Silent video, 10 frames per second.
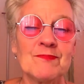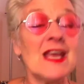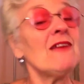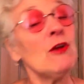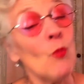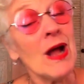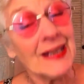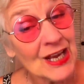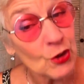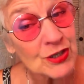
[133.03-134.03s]
Even while
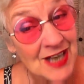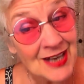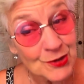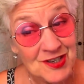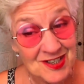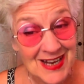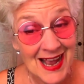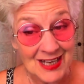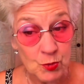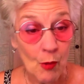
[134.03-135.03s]
he could
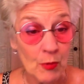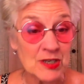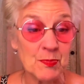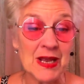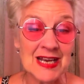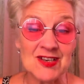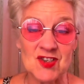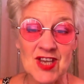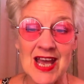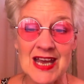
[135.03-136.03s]
understand what was being
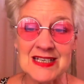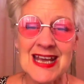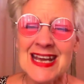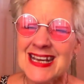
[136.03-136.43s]
said,